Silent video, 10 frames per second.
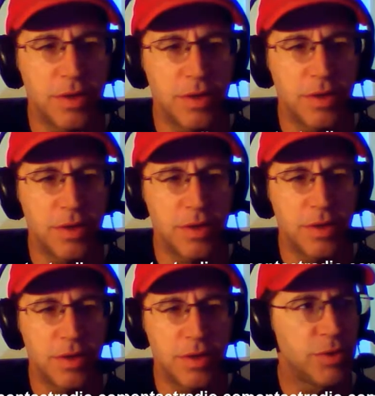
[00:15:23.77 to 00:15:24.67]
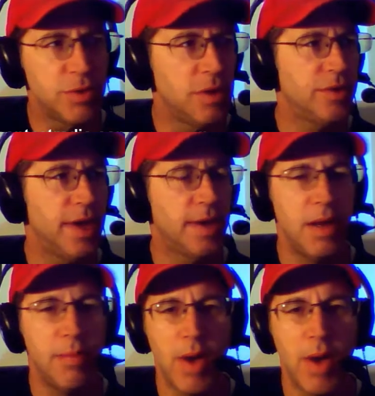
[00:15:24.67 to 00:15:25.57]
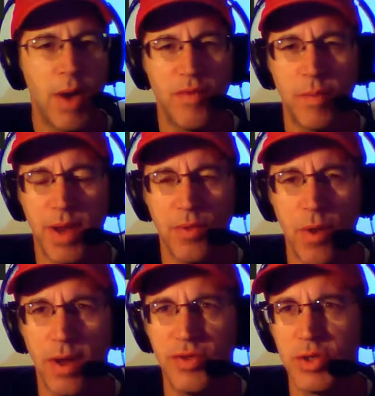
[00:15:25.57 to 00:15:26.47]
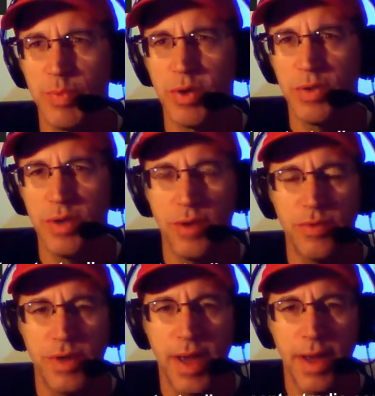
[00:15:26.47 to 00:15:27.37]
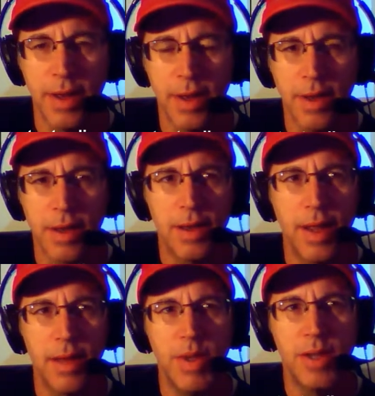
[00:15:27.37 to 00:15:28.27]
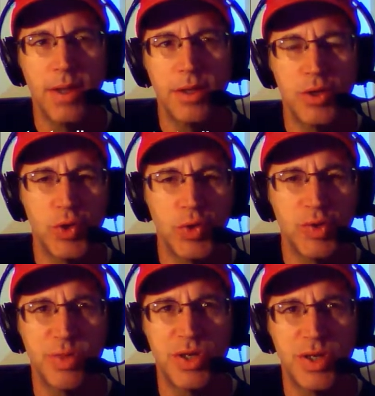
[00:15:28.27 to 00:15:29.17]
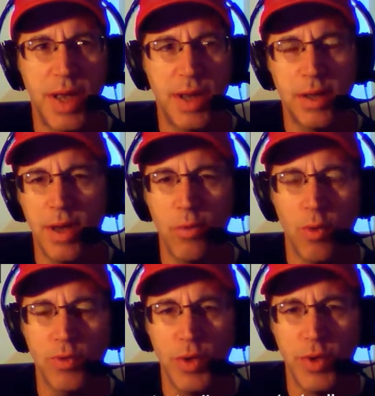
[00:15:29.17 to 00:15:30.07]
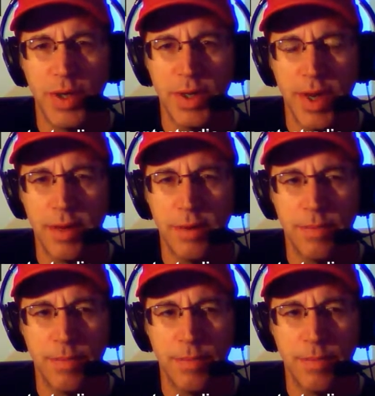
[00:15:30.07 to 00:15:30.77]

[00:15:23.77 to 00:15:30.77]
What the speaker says: You could see there was a letter that came out from Ben Roethlisberger the other day claiming that this was a mistake and they won't do it again.